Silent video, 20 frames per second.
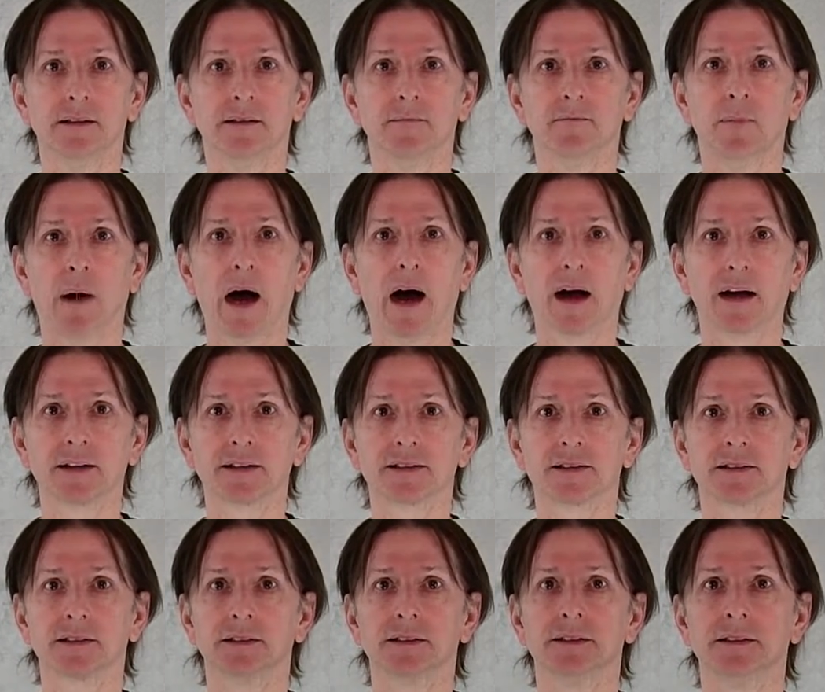
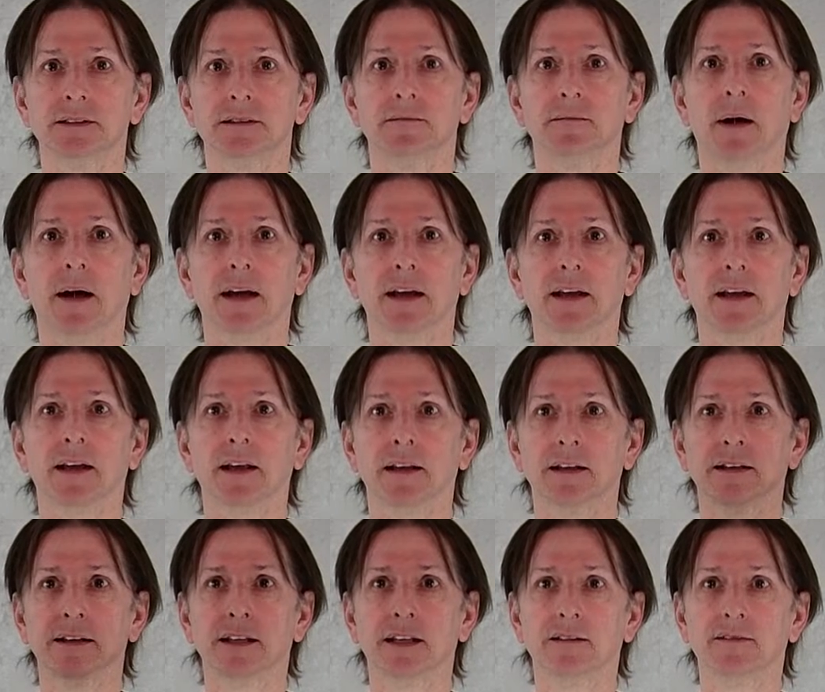box, my
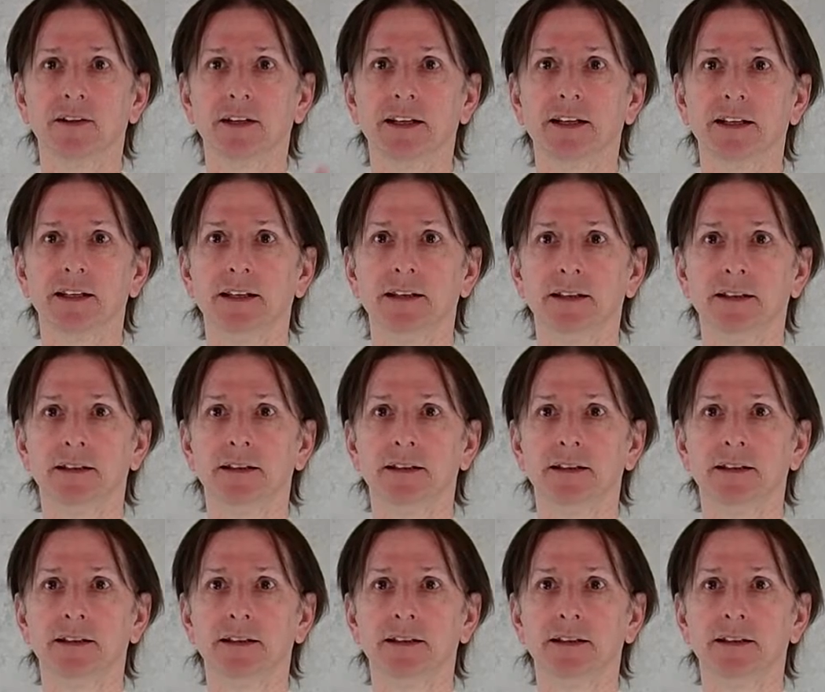lovely